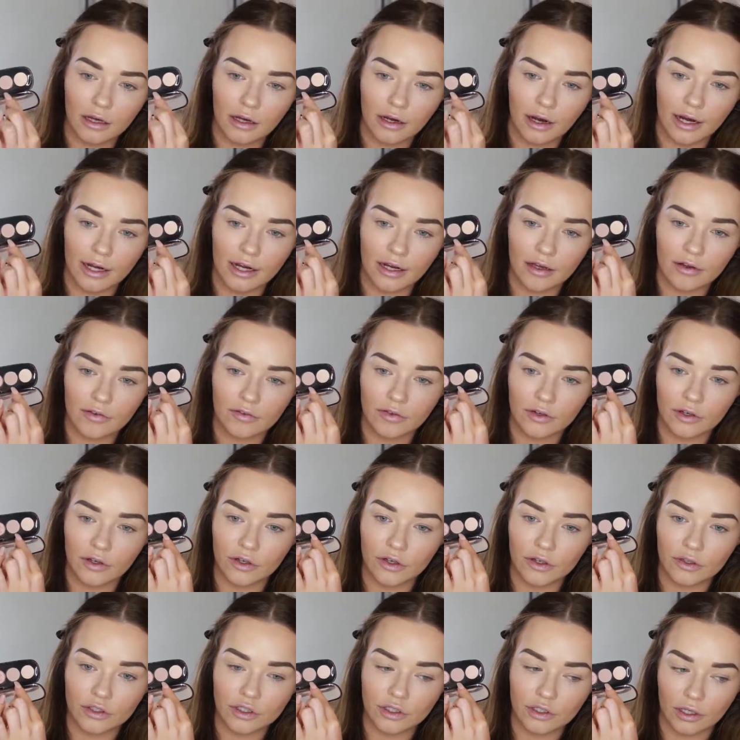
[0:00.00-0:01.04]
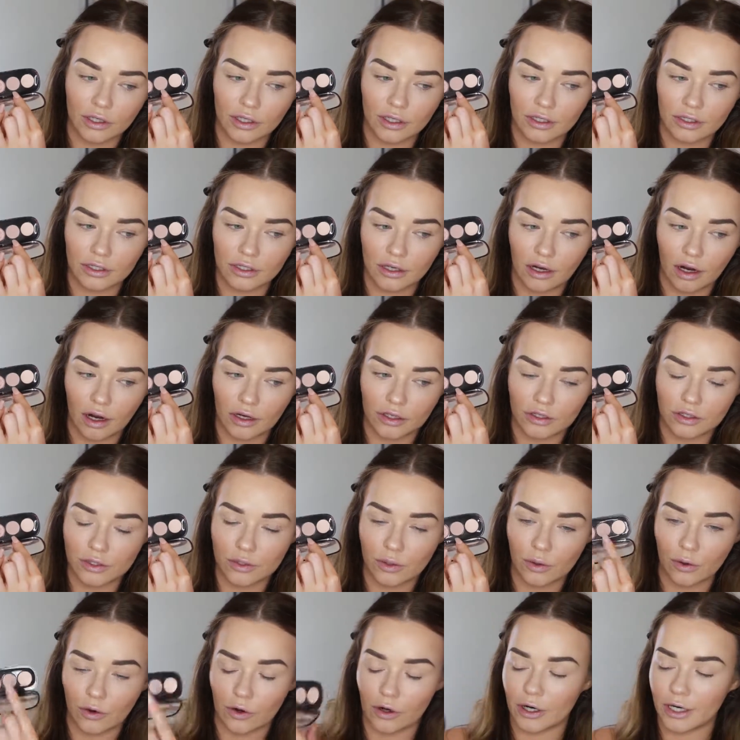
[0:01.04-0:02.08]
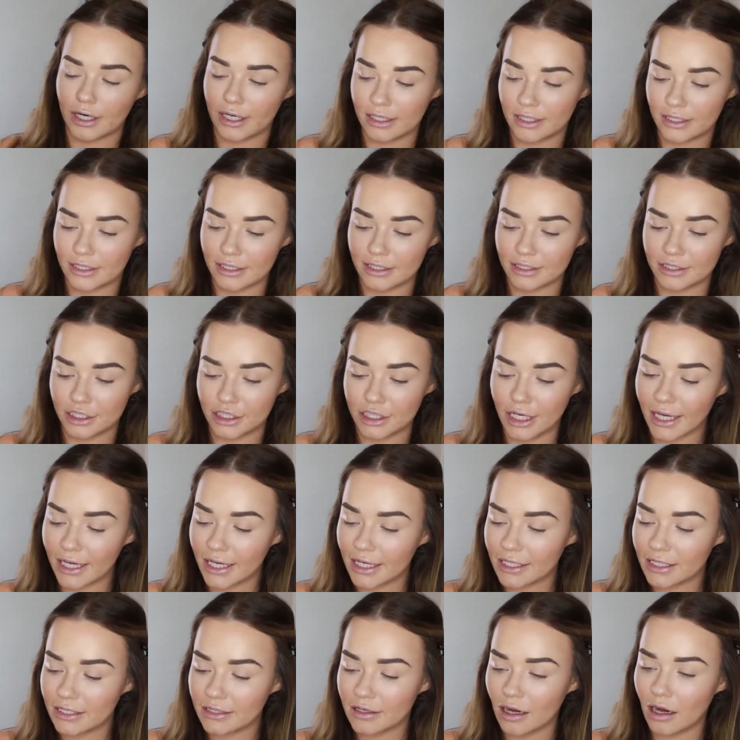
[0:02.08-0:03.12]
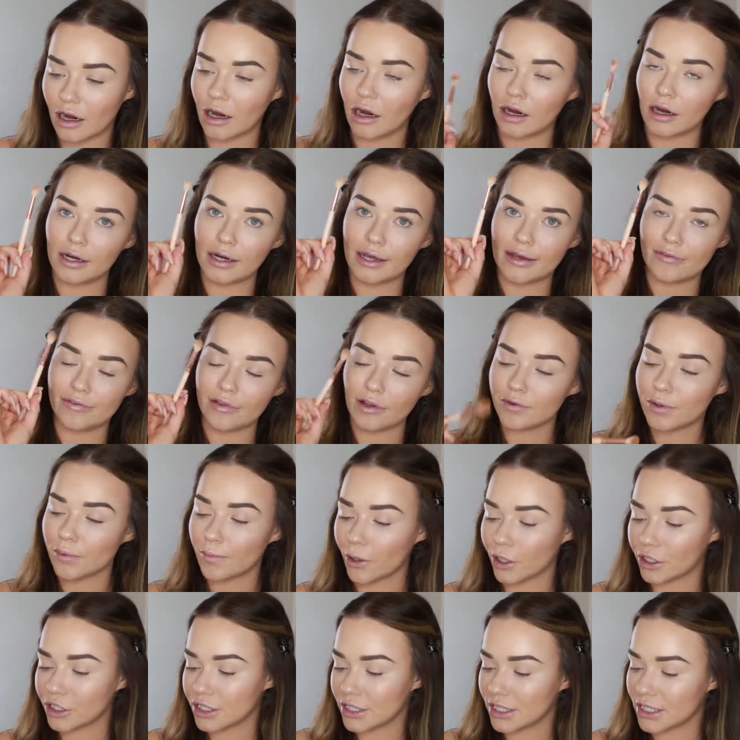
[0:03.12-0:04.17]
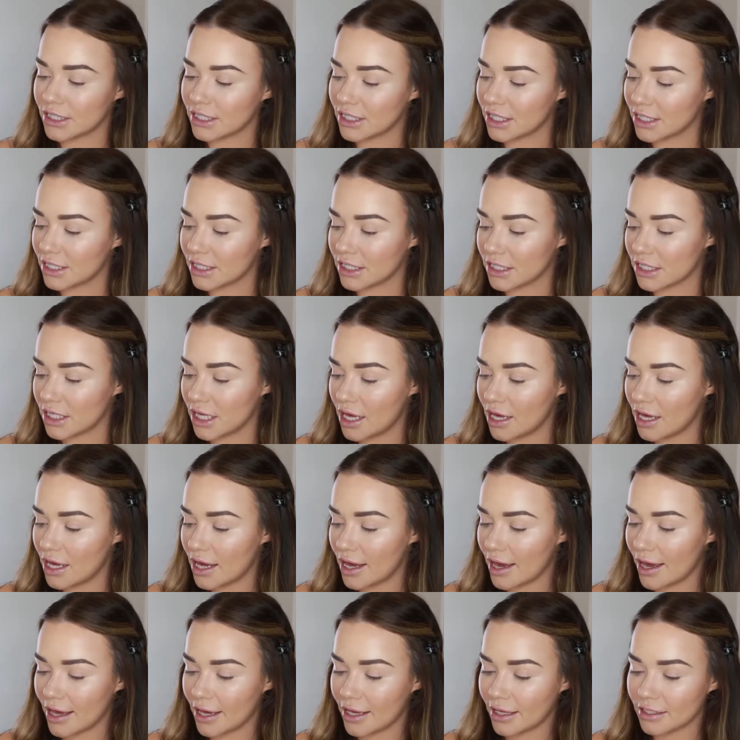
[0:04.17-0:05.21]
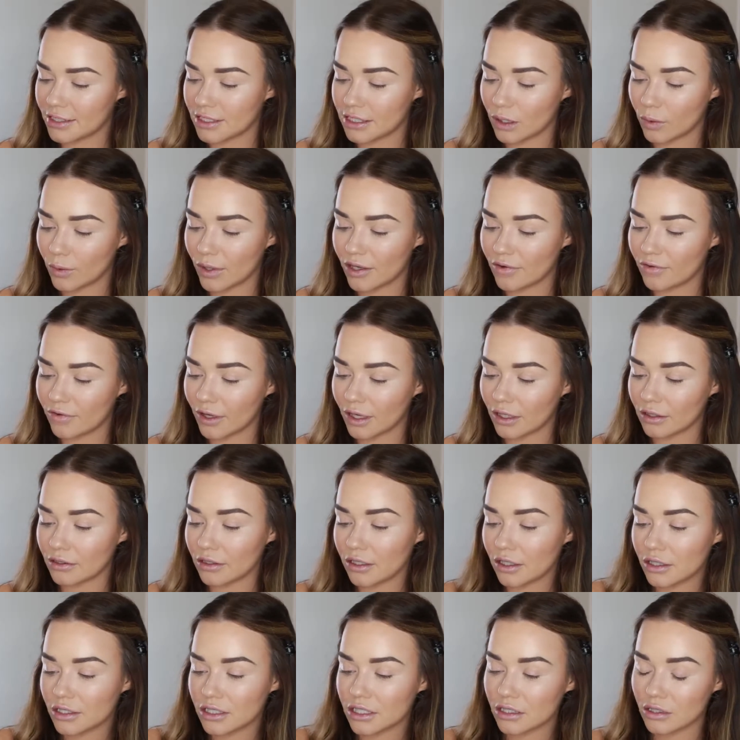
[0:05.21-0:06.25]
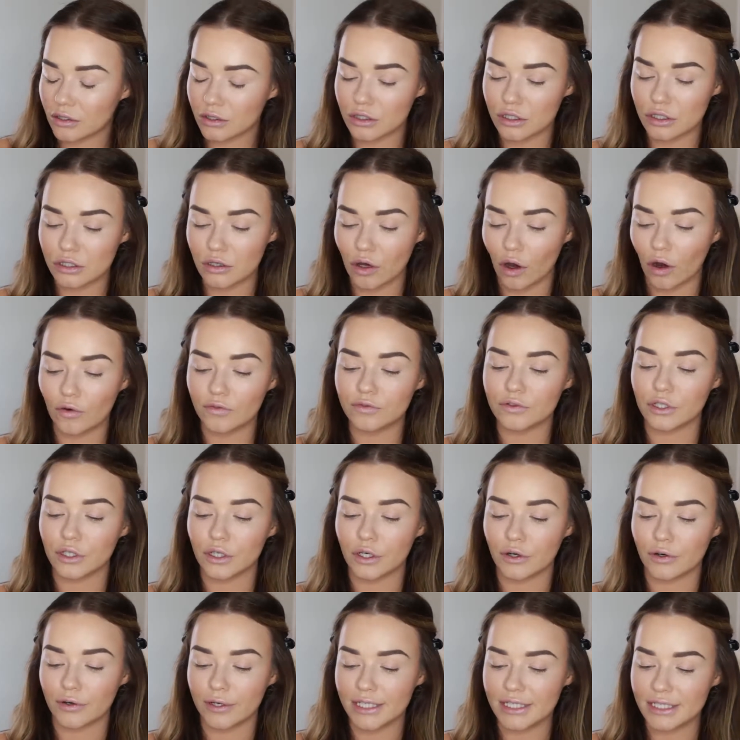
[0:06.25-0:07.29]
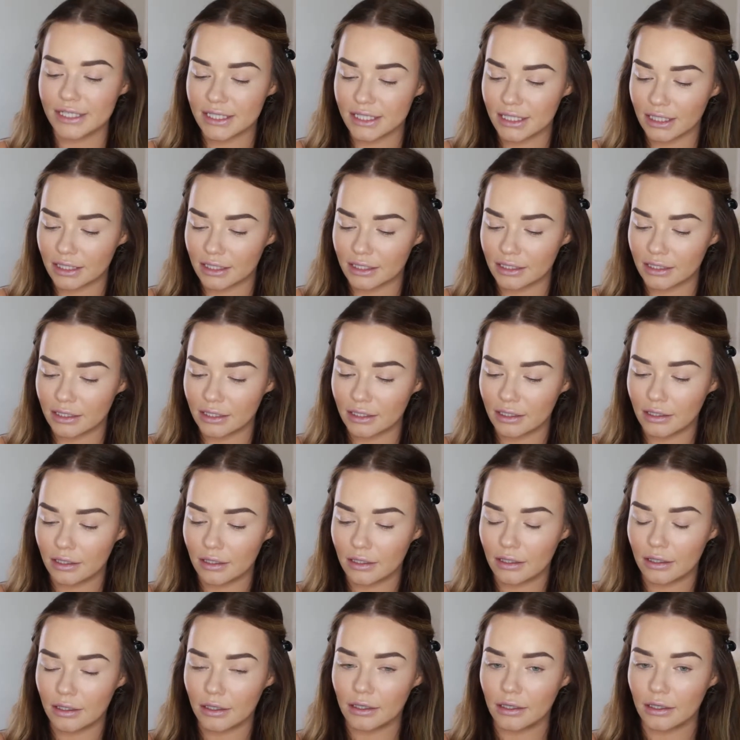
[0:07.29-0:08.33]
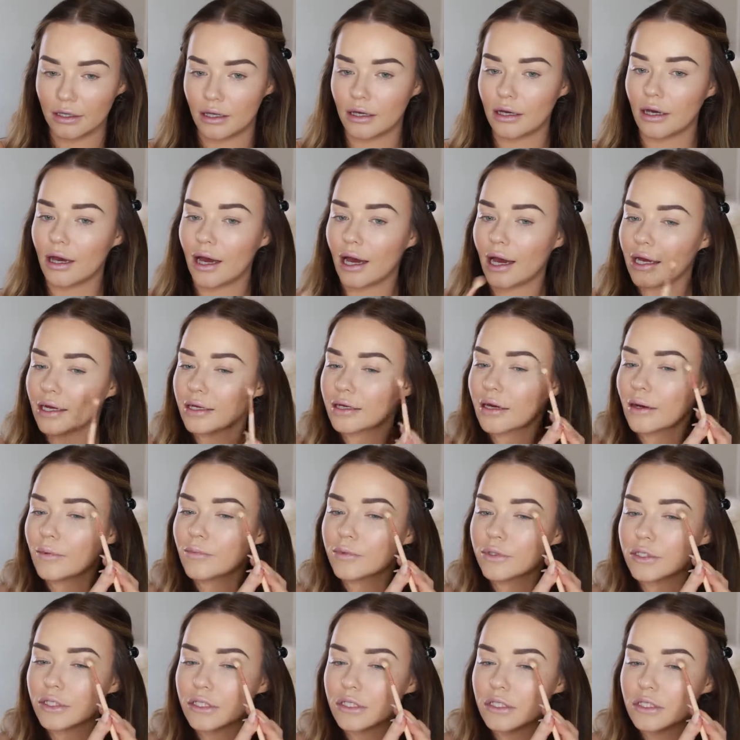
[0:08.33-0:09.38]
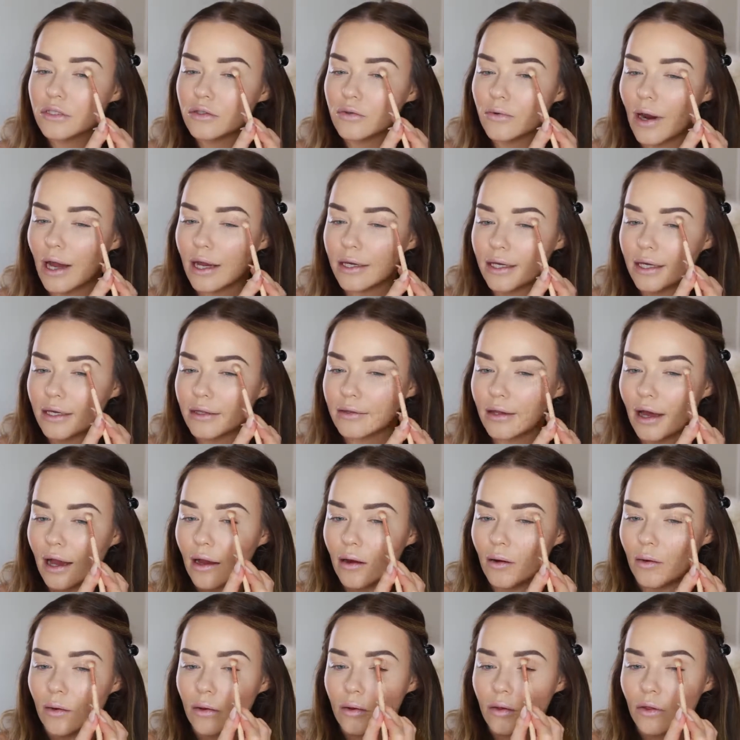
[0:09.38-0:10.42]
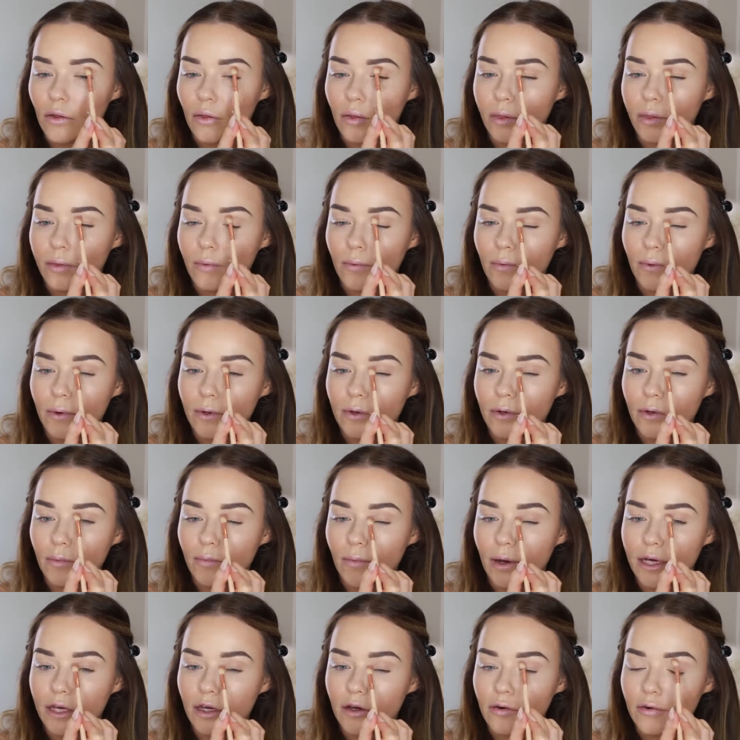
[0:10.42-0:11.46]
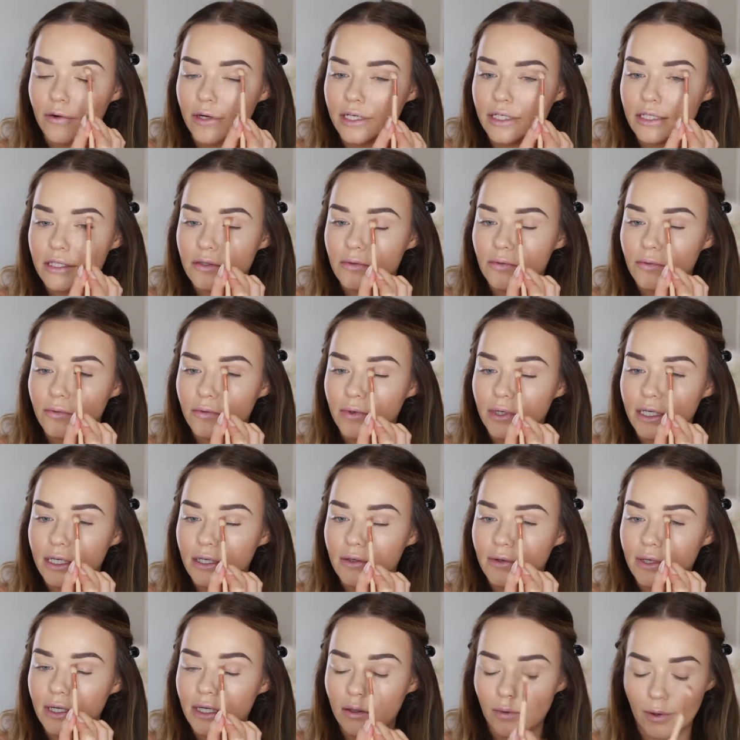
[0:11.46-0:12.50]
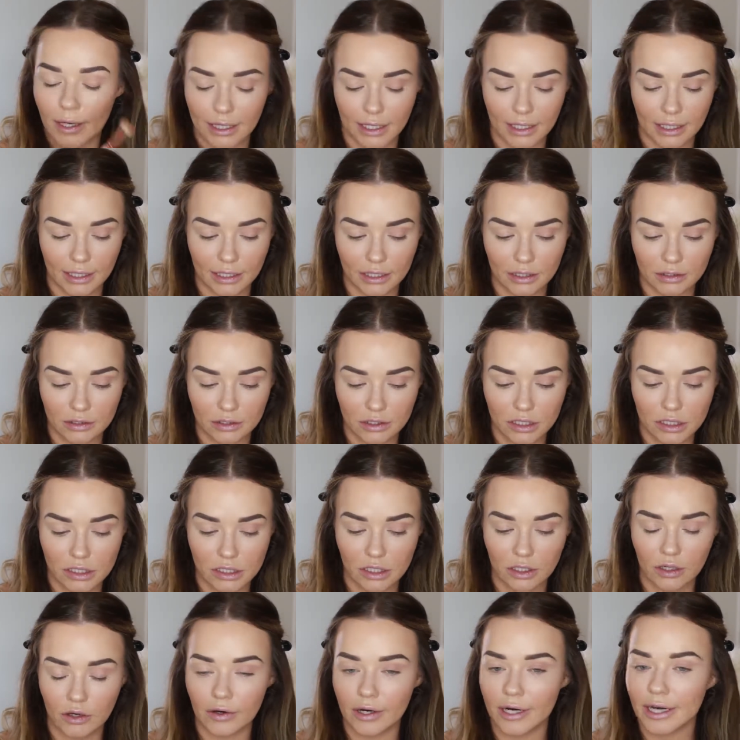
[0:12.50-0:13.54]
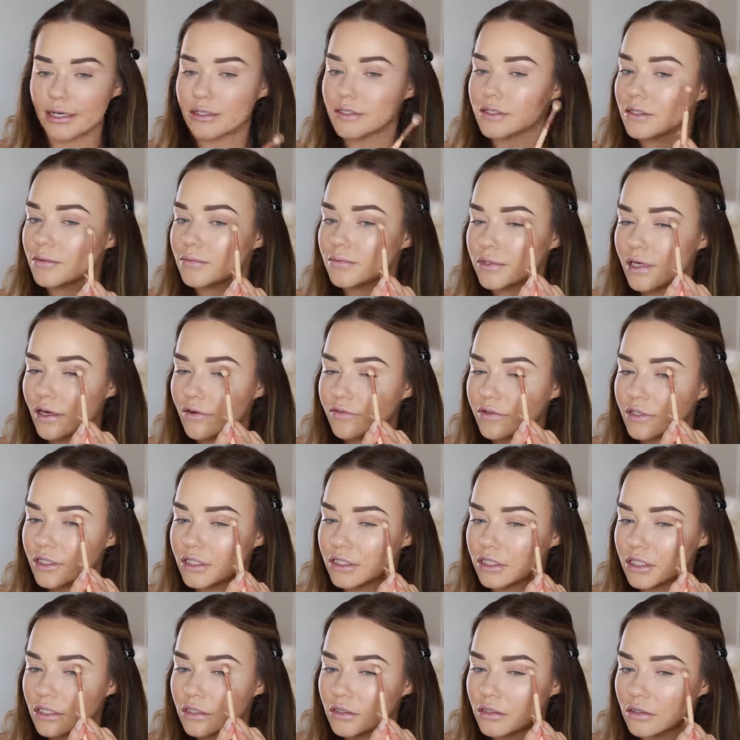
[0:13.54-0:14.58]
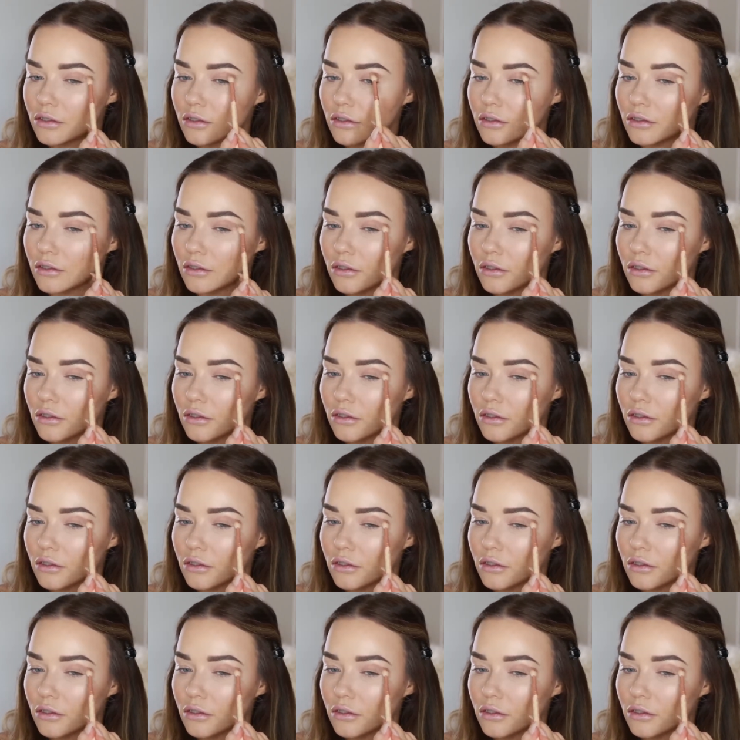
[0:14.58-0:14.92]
kind of neutral contour-y shade on a fluffy brush. This is a Zoeva Luxe Soft Crease. And I'm just dragging that through my crease really, really quickly just to create some definition.